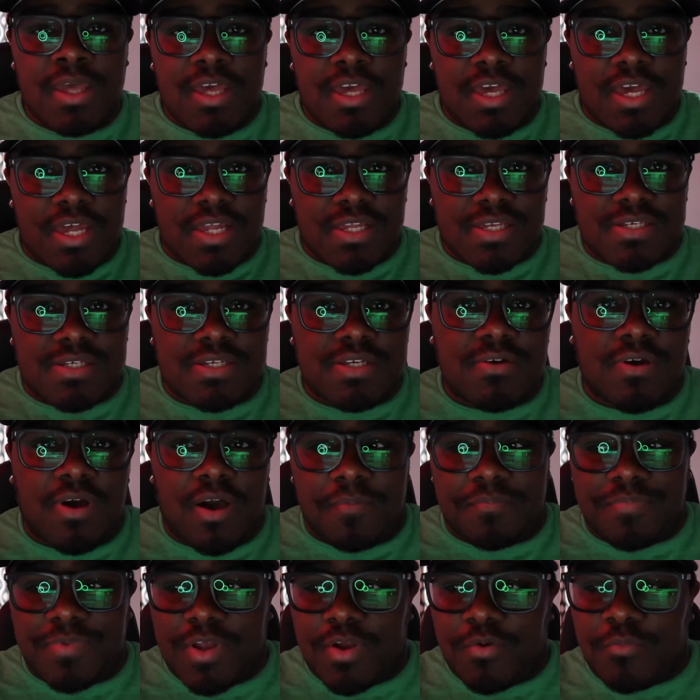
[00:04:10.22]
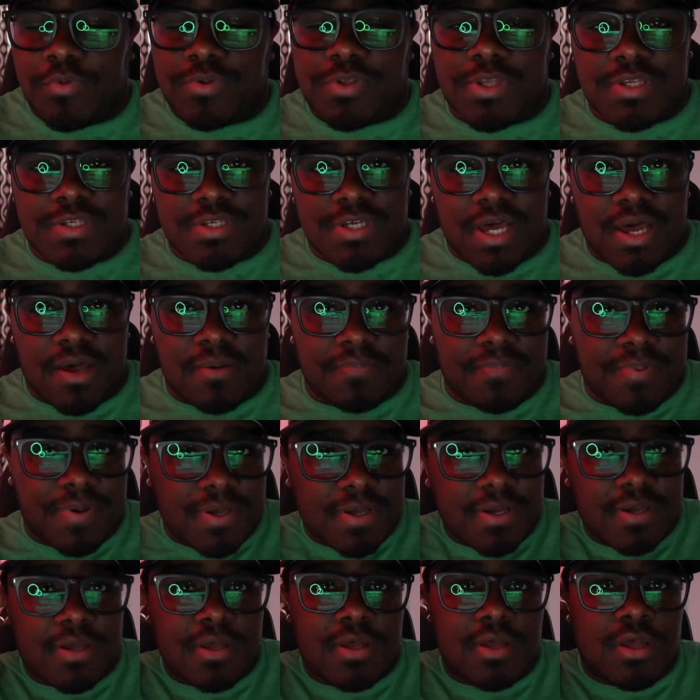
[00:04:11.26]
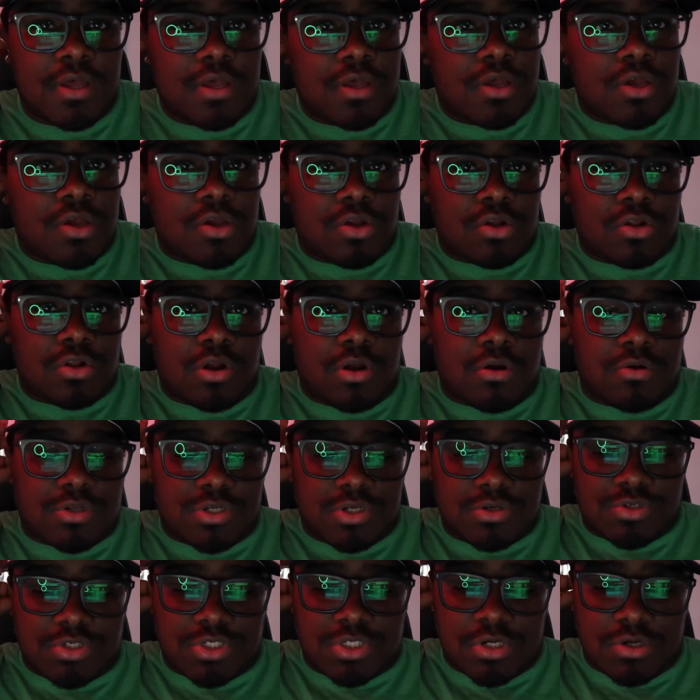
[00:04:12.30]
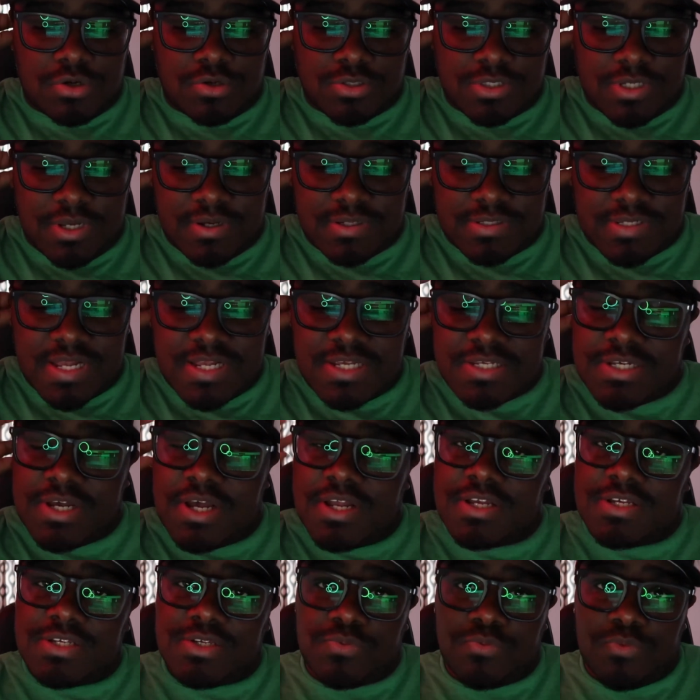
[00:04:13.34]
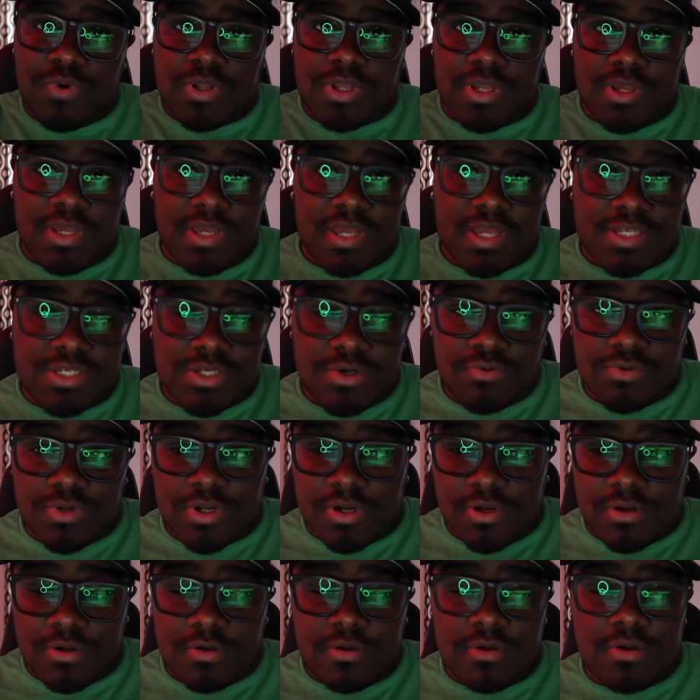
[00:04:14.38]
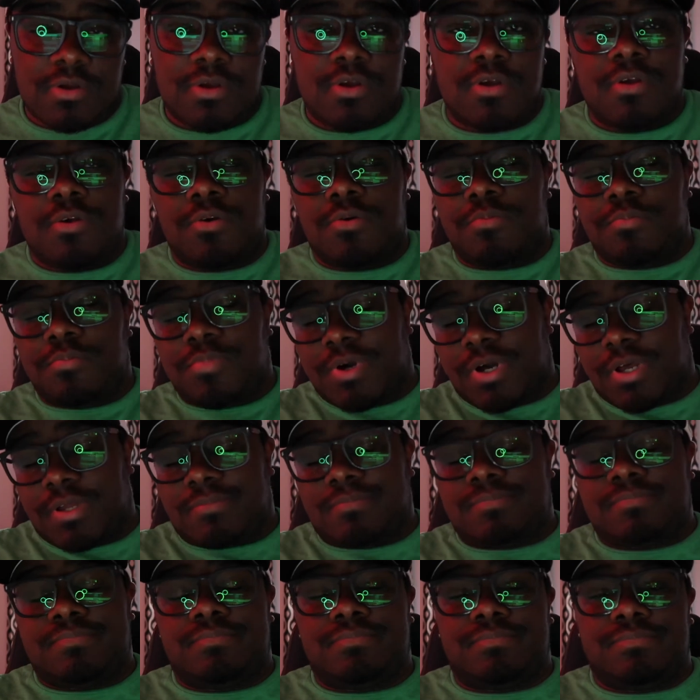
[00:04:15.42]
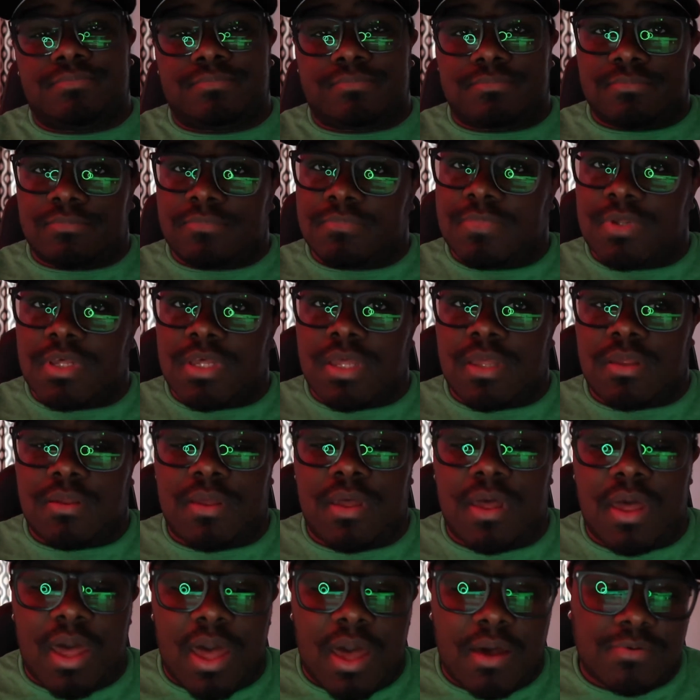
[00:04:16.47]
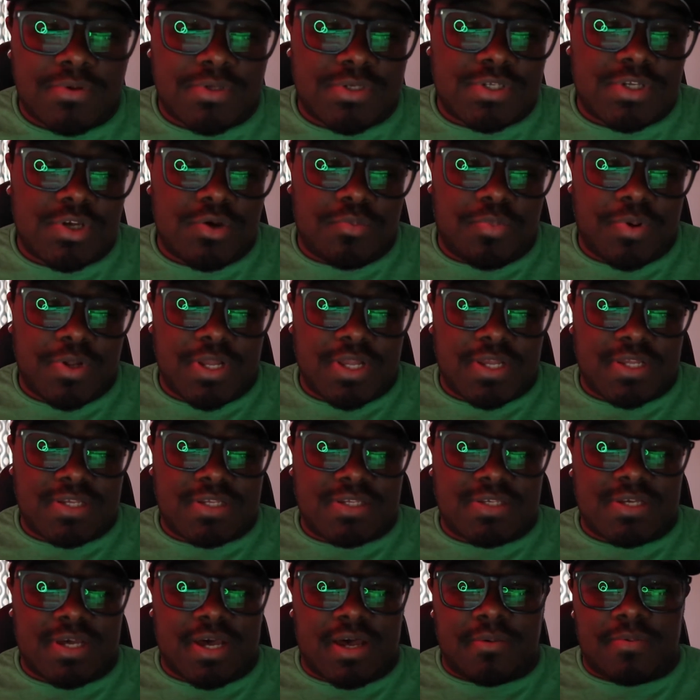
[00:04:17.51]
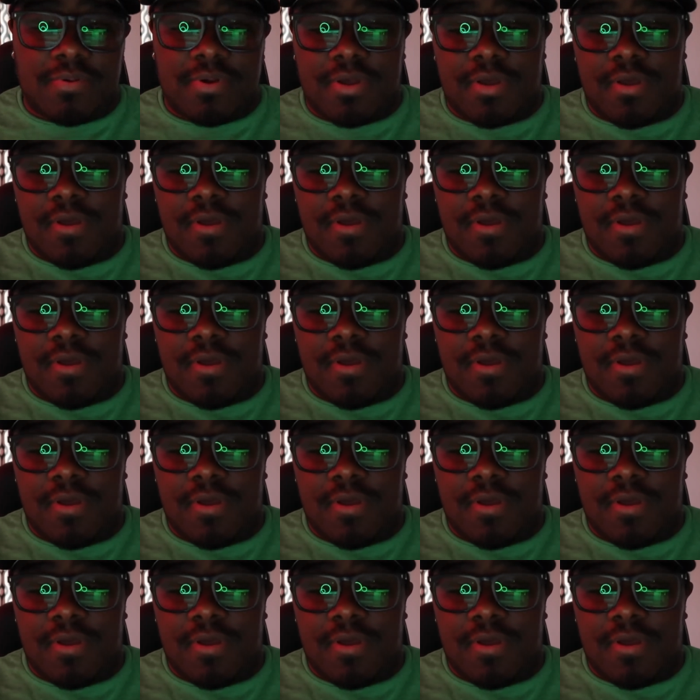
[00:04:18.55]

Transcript: It's still up there with the top Naruto shows. Now it's not as good as the one he gets older, but I would still put it at the top.